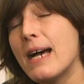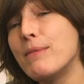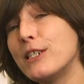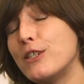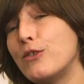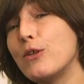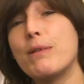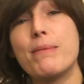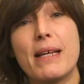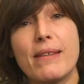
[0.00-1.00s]
and we're going to talk a
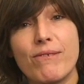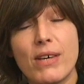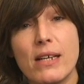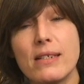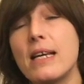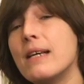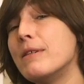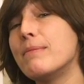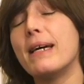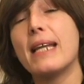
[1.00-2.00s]
bit about the fund, a
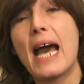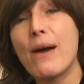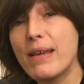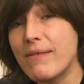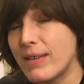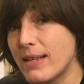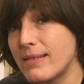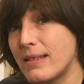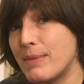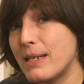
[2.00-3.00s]
bit about how he
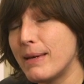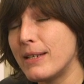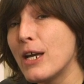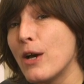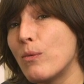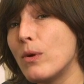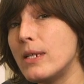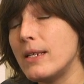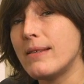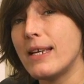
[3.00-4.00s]
invests, and a bit about
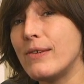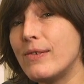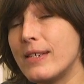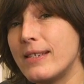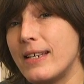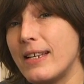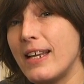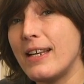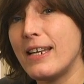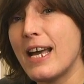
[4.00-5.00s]
what he's interested
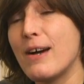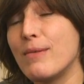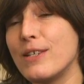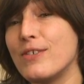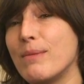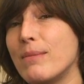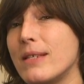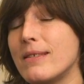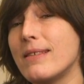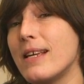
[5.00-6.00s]
in now, which I'm
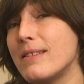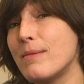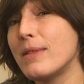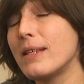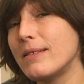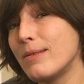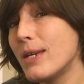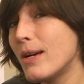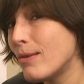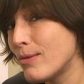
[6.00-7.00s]
pleased to say are some things that
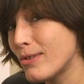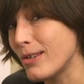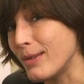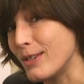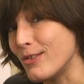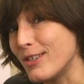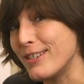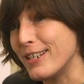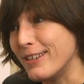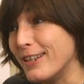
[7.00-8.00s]
we are also
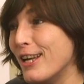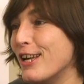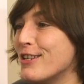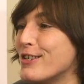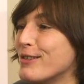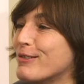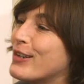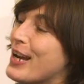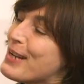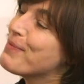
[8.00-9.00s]
interested in. So, Craig,